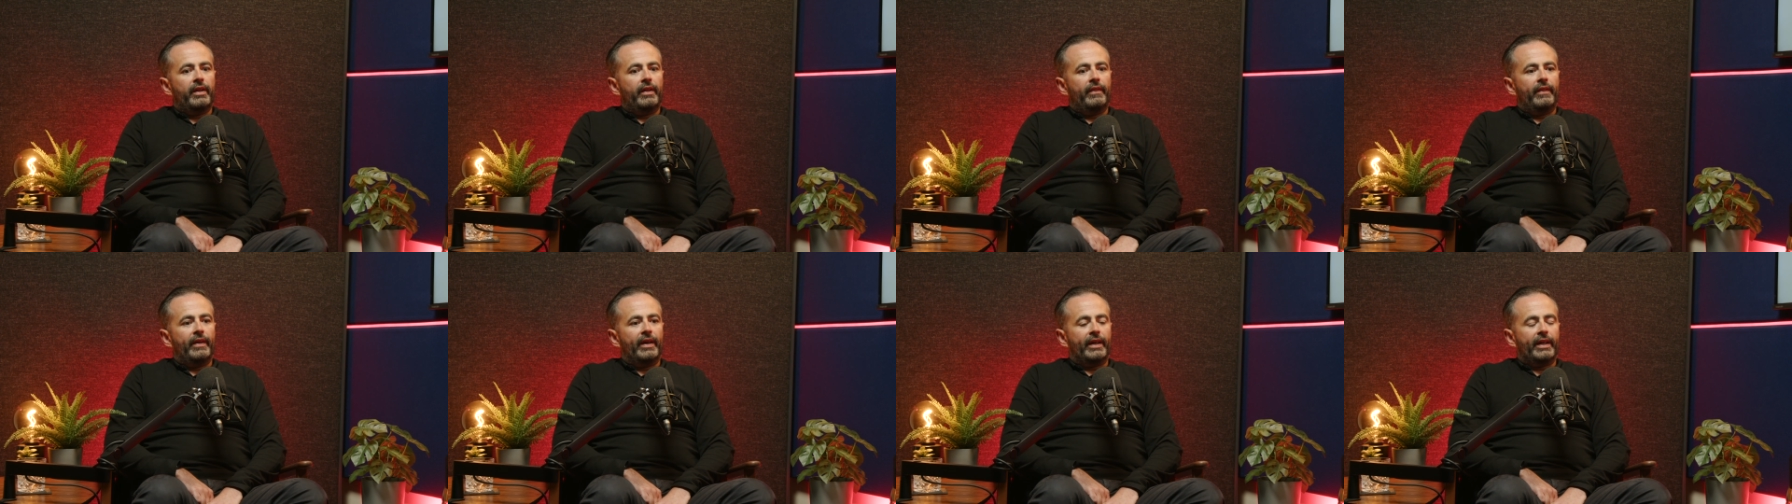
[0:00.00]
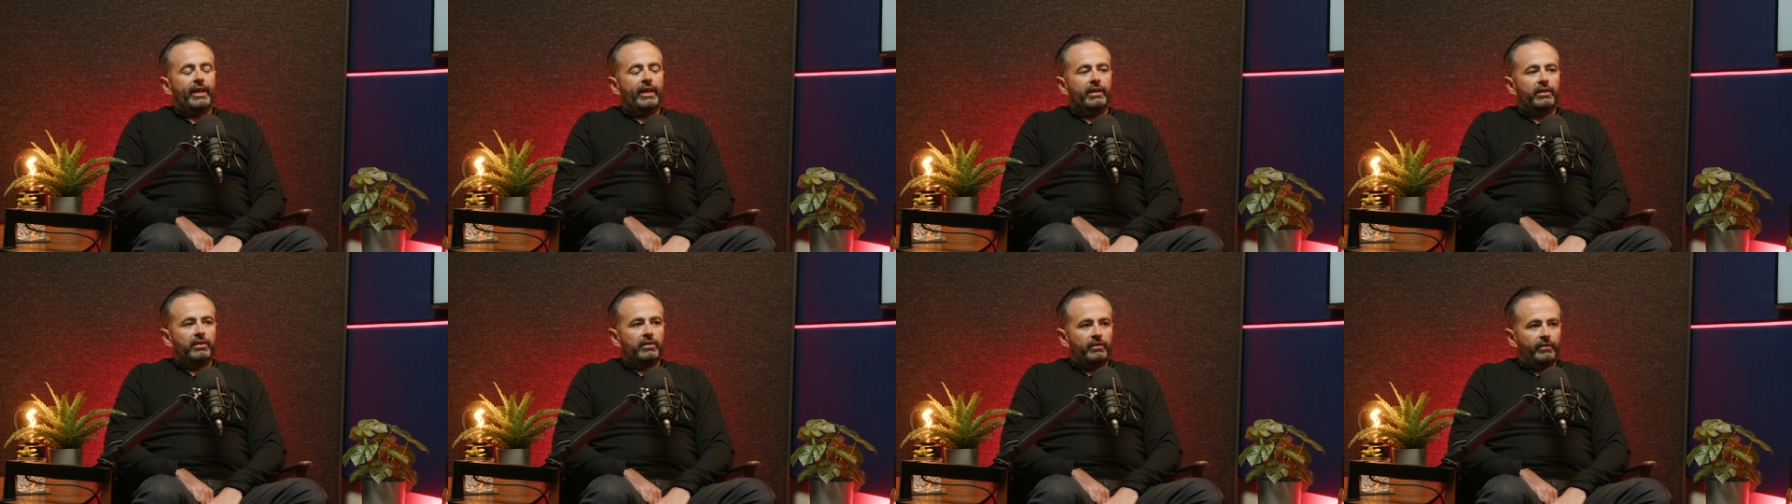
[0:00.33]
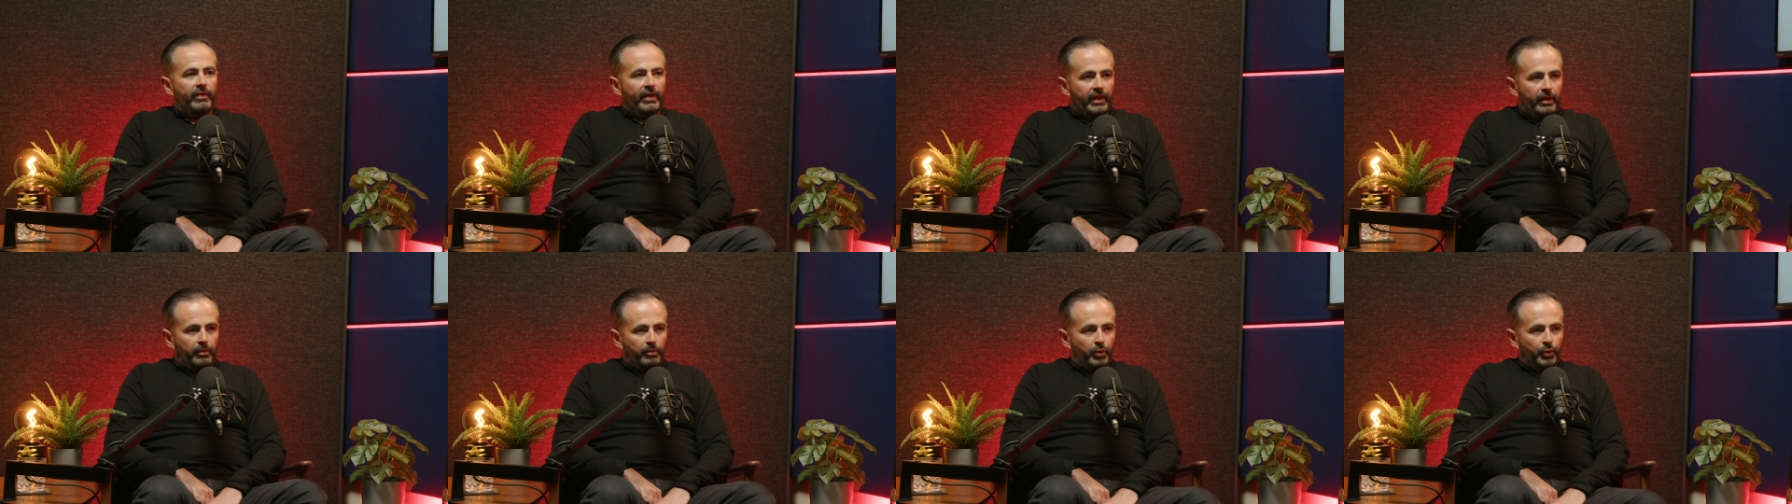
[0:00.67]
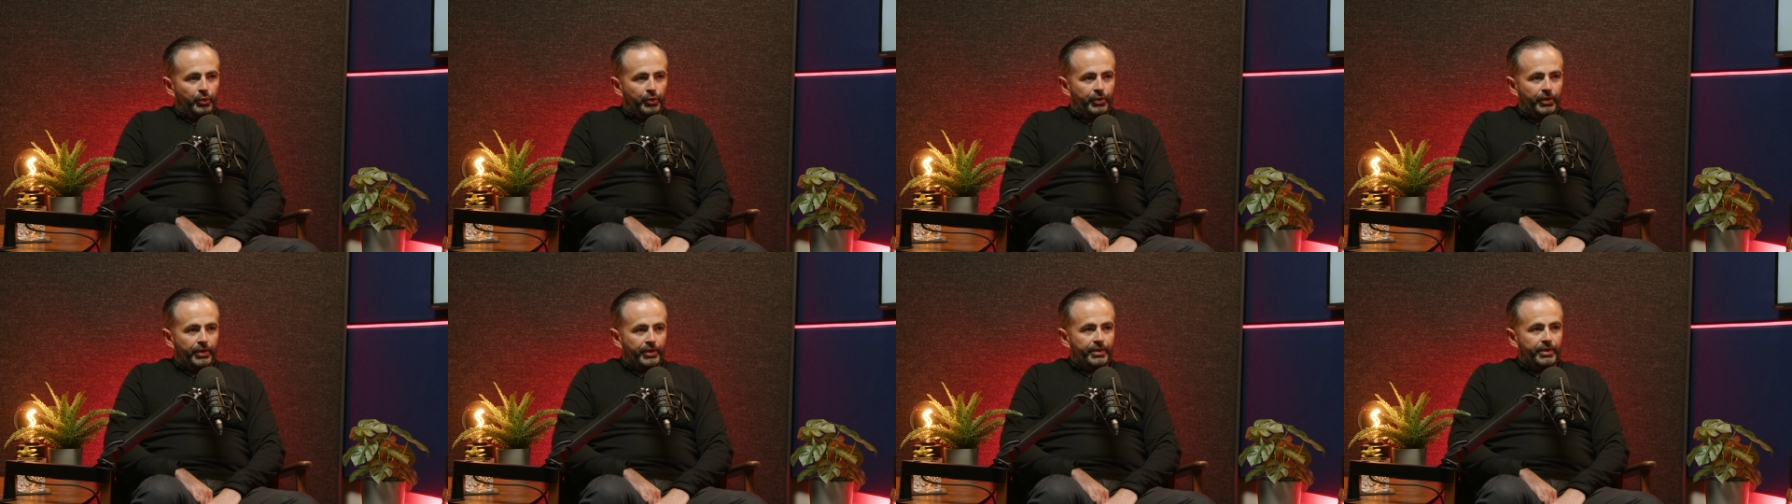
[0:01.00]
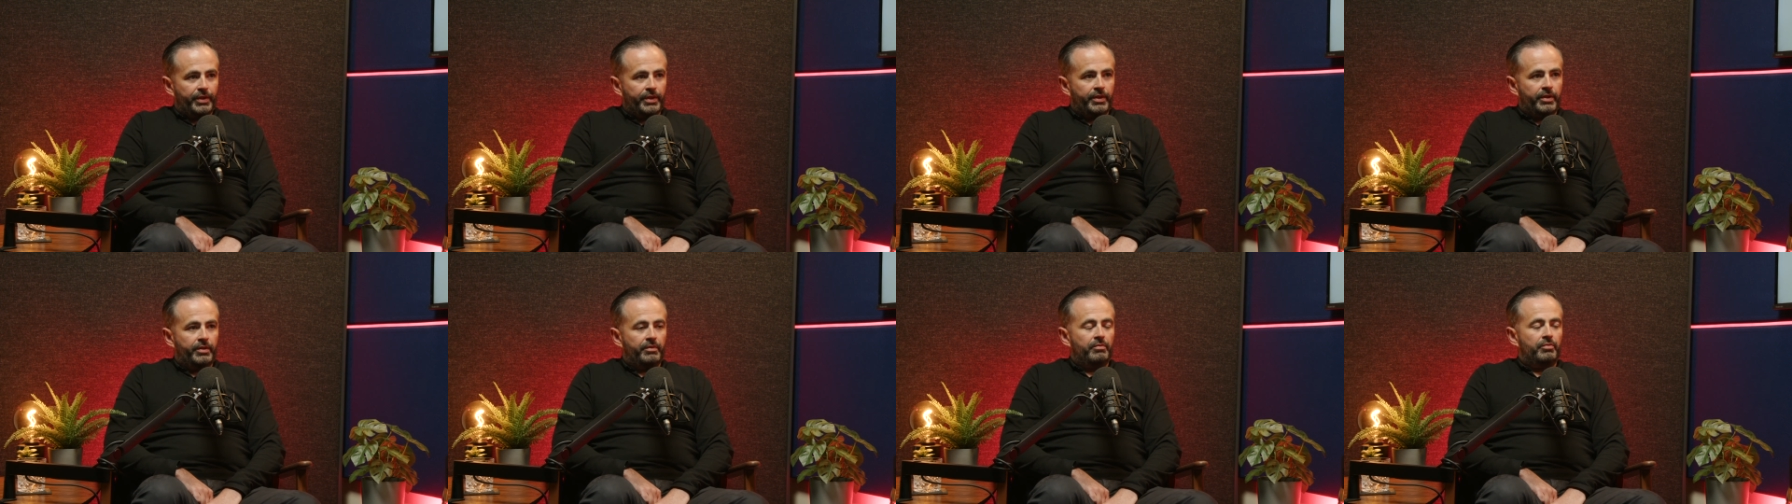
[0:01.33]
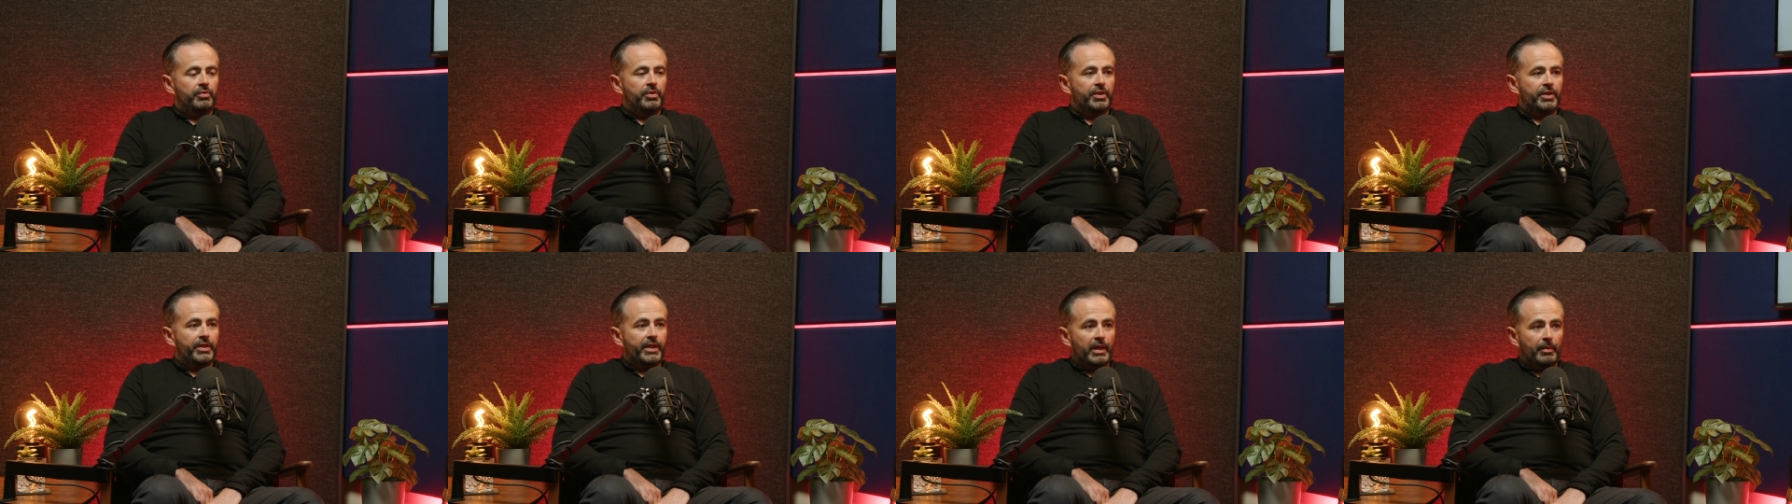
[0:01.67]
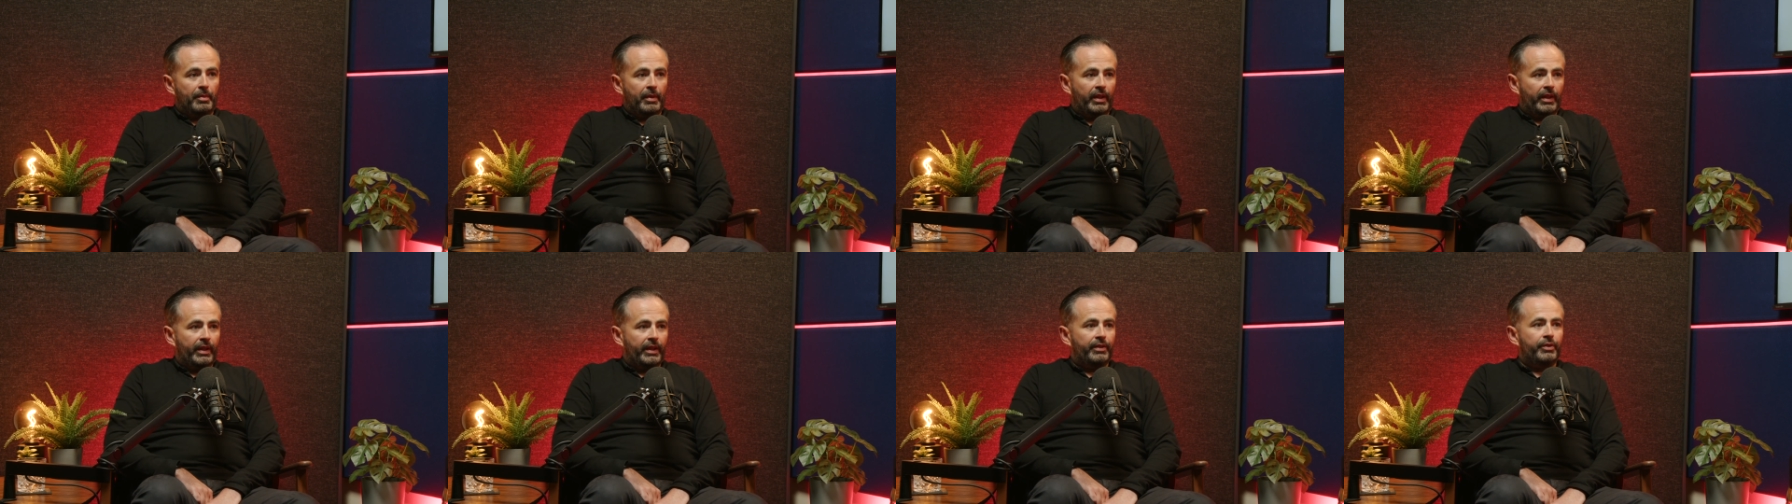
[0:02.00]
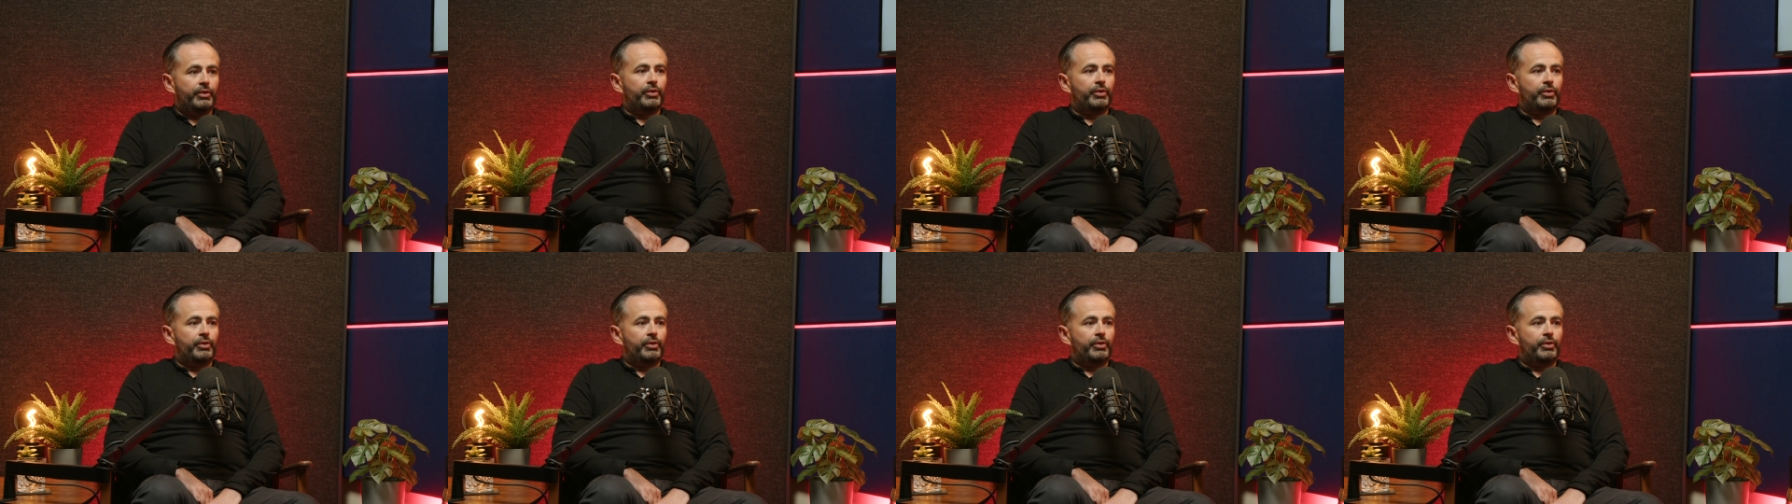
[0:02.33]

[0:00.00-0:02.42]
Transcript: that again is very important to us is sustainability.